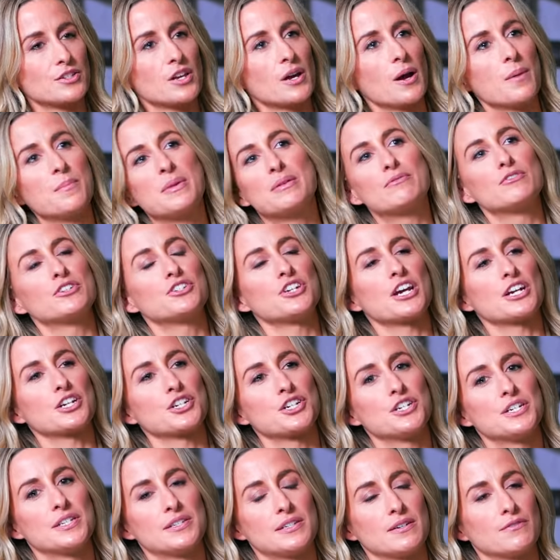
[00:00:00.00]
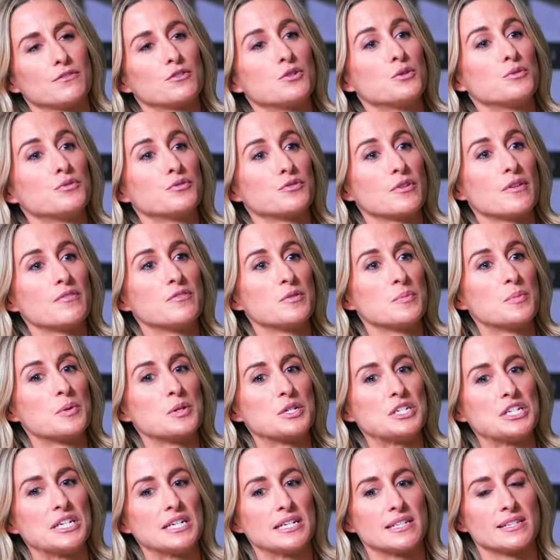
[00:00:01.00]
So I mean, rejection is difficult for
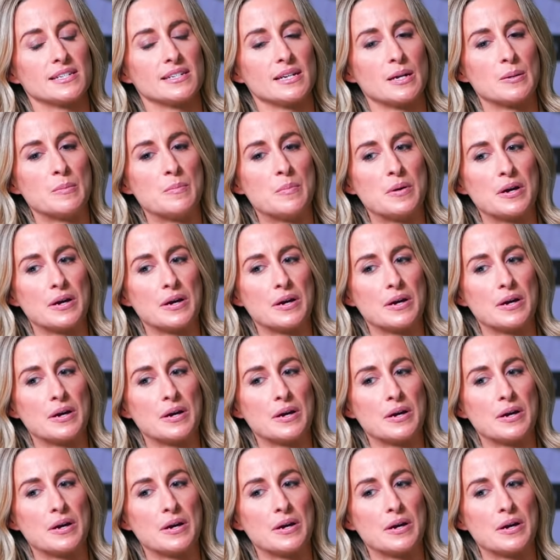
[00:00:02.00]
everybody, isn't it?